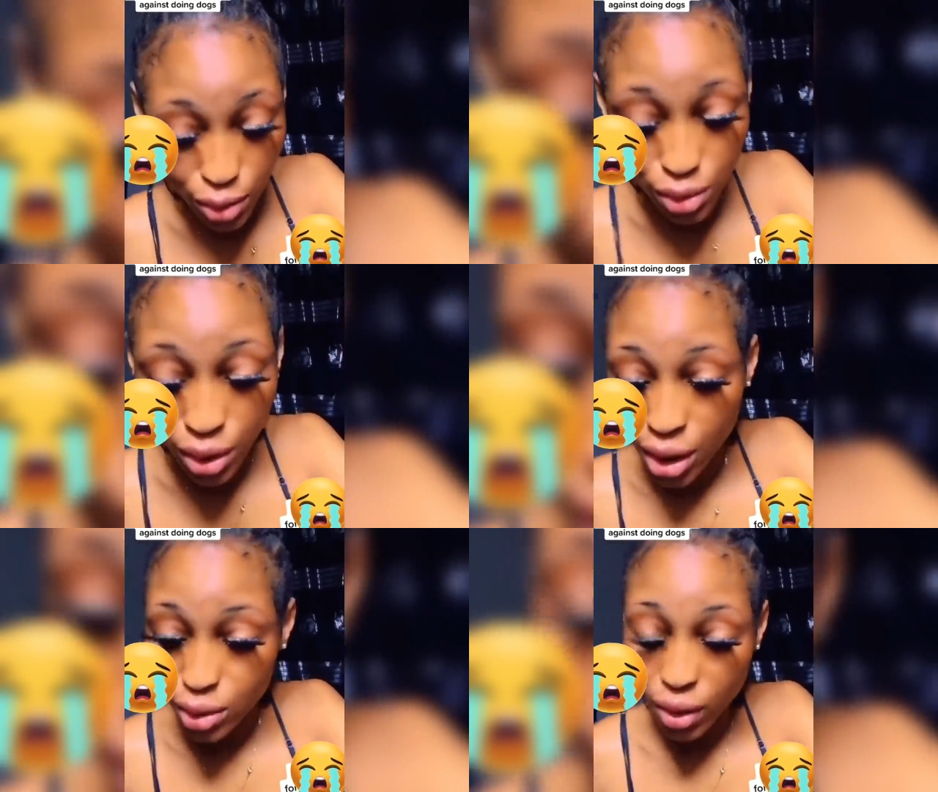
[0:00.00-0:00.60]

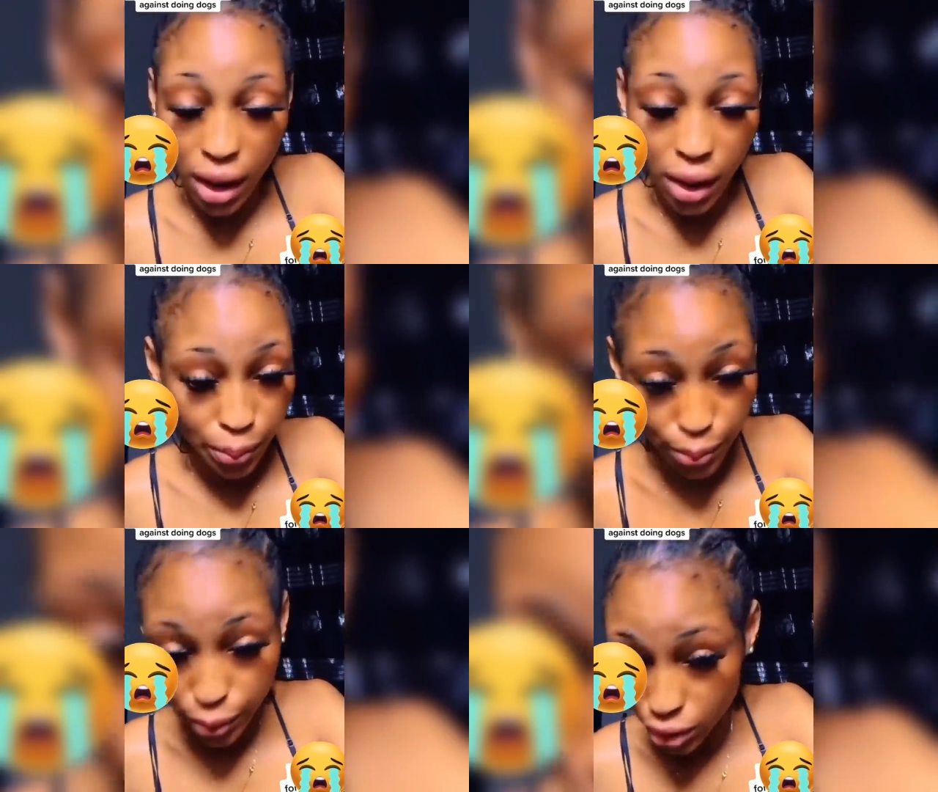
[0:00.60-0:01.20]
So I
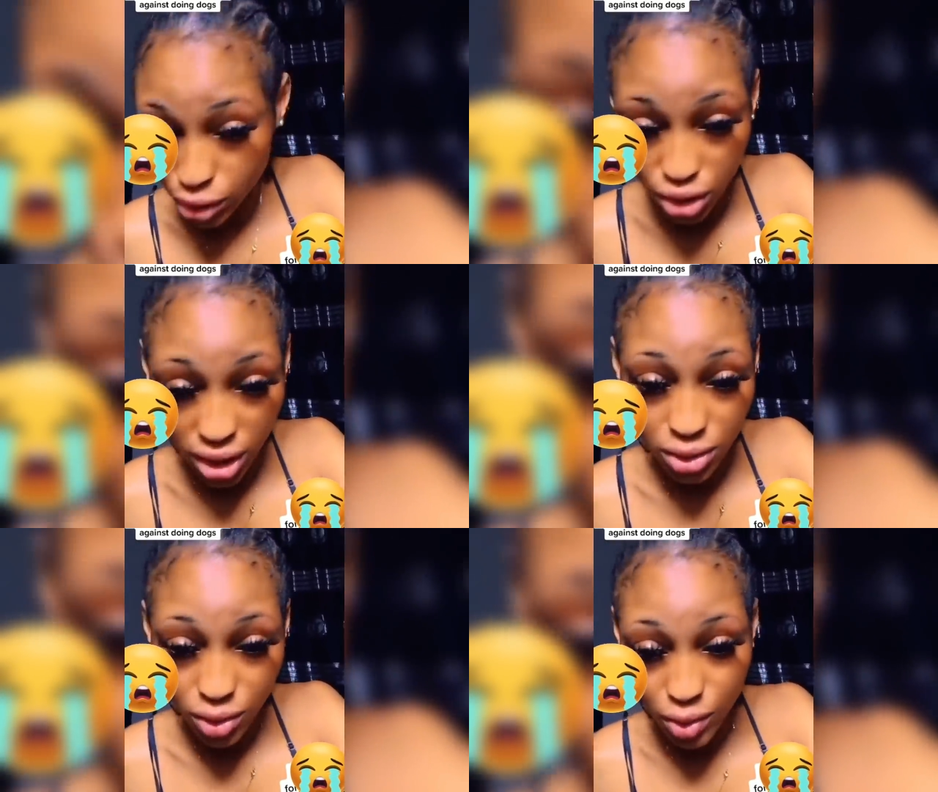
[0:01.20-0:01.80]
apologize to
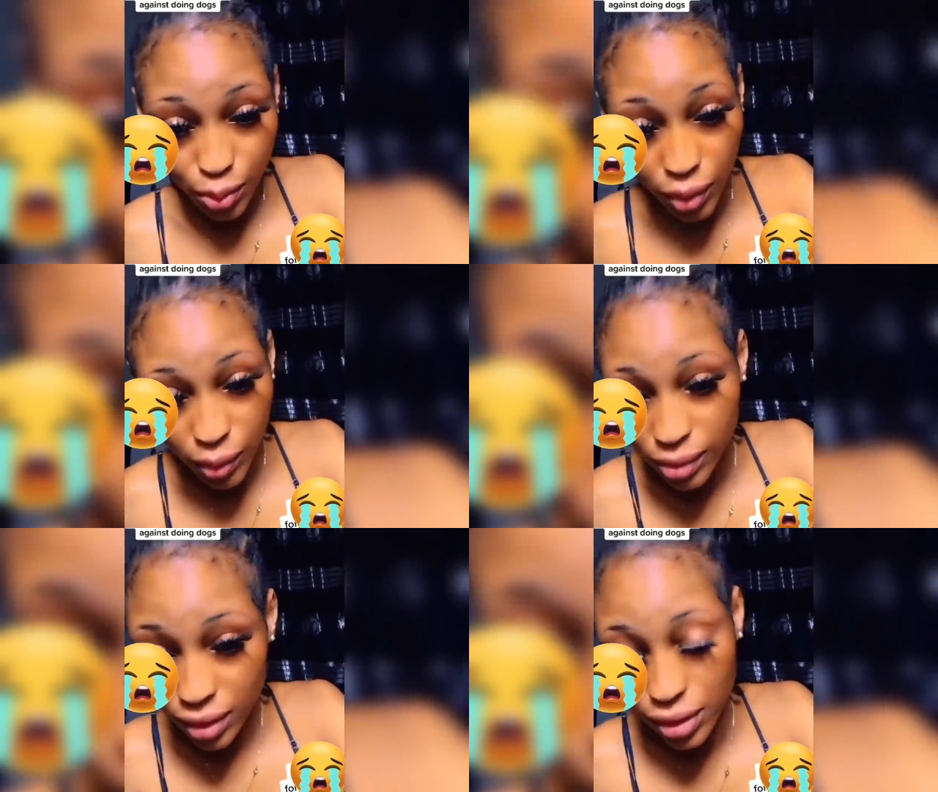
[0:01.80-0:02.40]
the
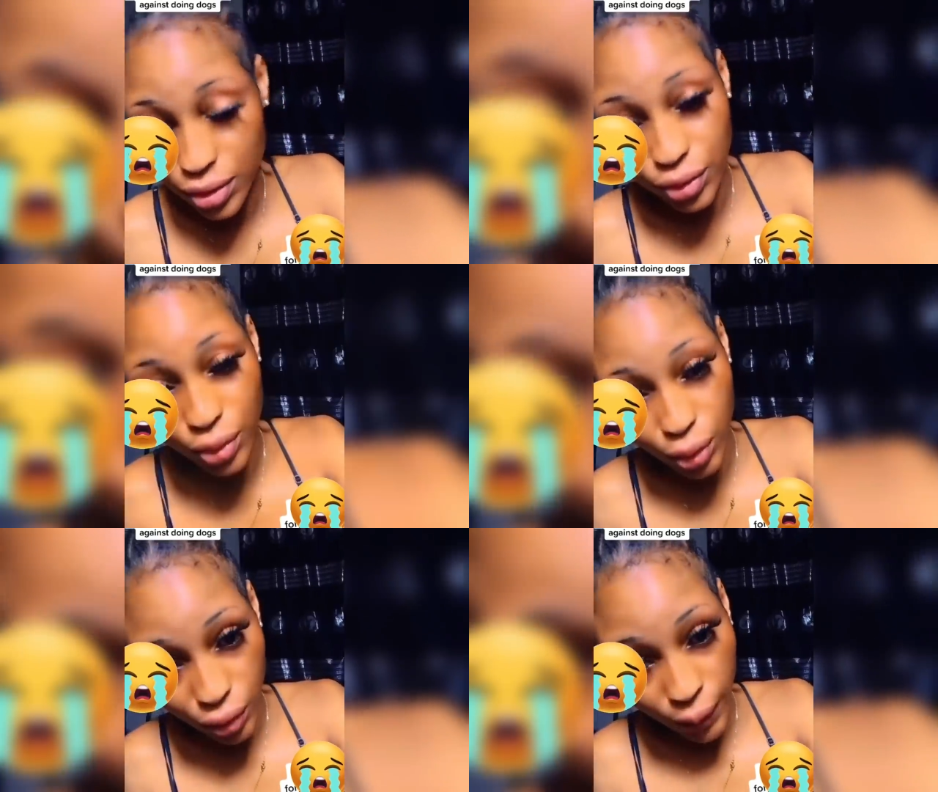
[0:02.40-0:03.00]
public for
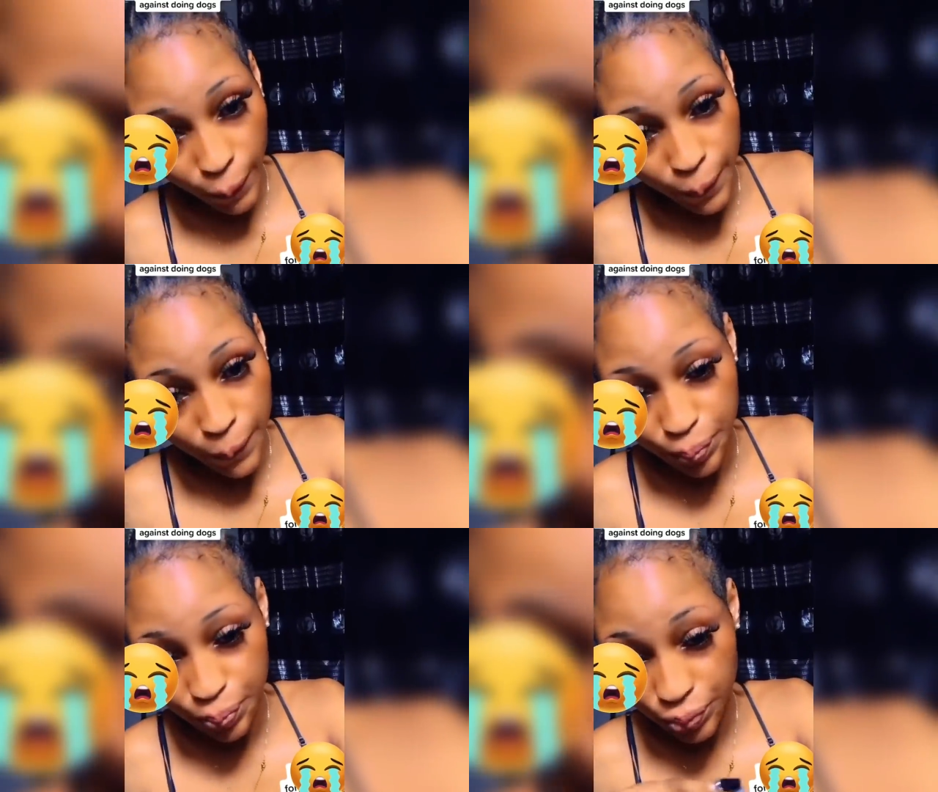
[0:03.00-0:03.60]

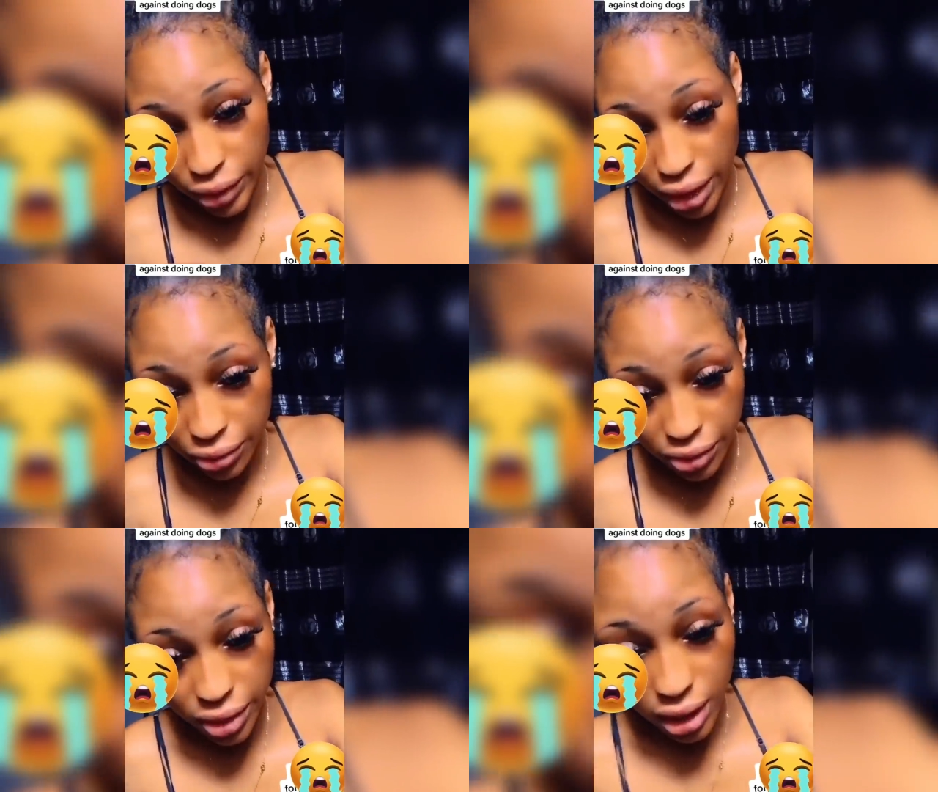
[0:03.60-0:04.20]

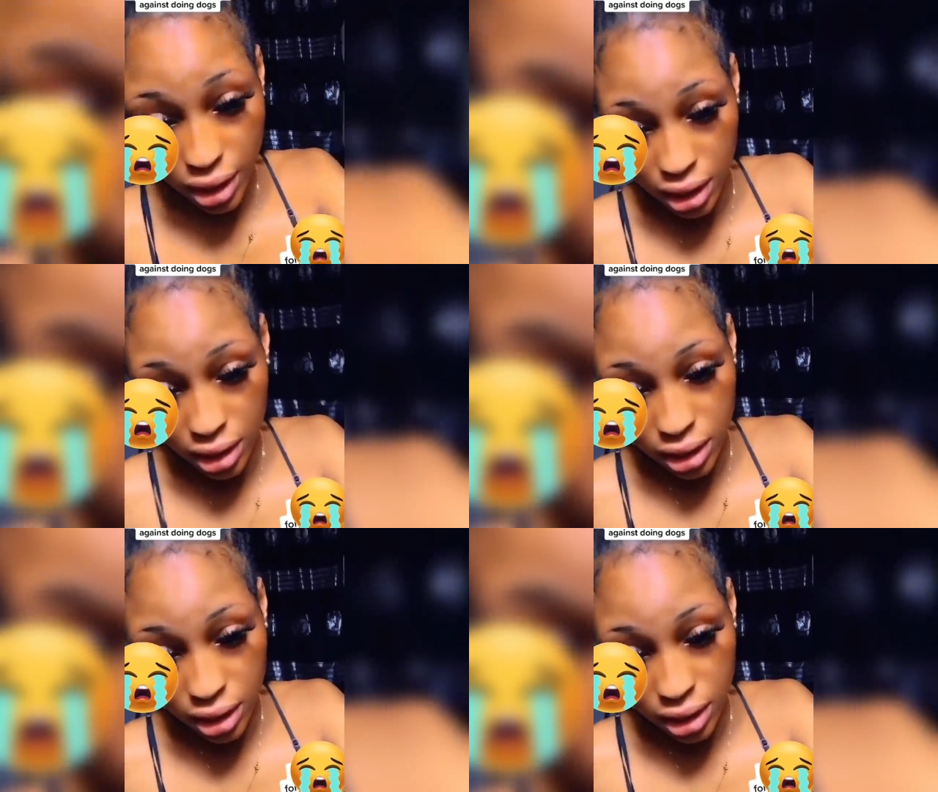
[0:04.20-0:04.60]
everything.